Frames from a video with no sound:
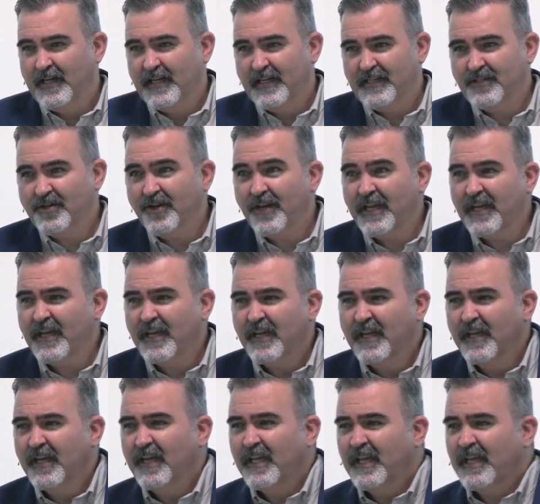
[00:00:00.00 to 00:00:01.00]
And so he
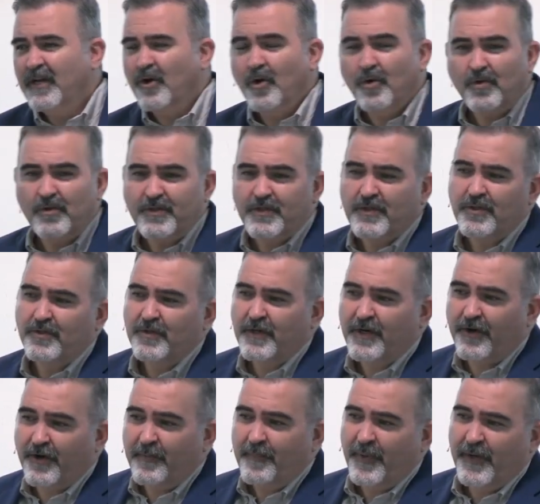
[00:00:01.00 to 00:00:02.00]
calls to
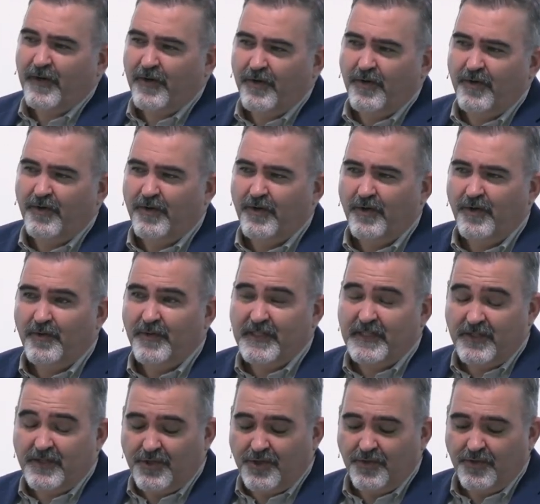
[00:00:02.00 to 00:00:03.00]
Agrippa, who is
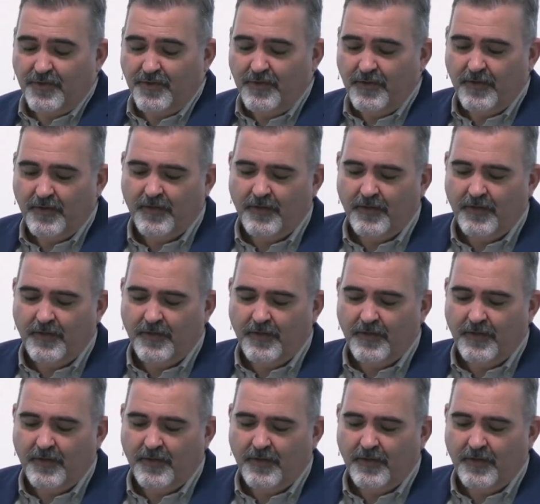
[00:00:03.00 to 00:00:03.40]
a Jew,